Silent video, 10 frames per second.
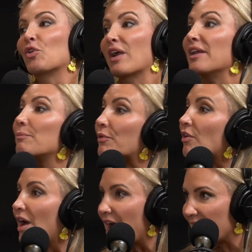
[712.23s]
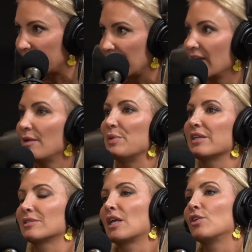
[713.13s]
they feel great pride
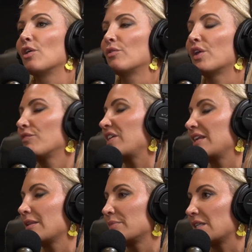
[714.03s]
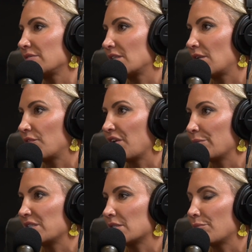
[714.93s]
because they know they're feeding
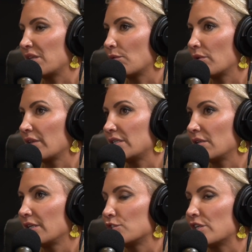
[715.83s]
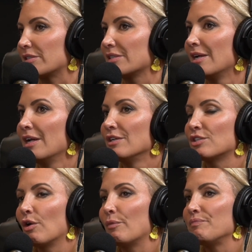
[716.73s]
themselves and their family something really
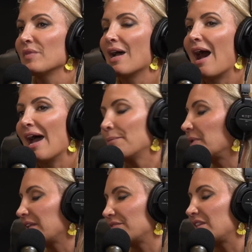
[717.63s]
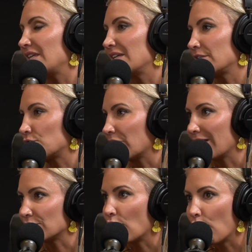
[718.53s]
delicious. So I believe that the
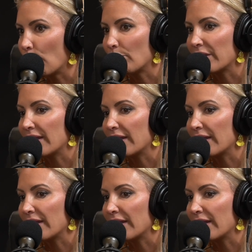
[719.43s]
industry has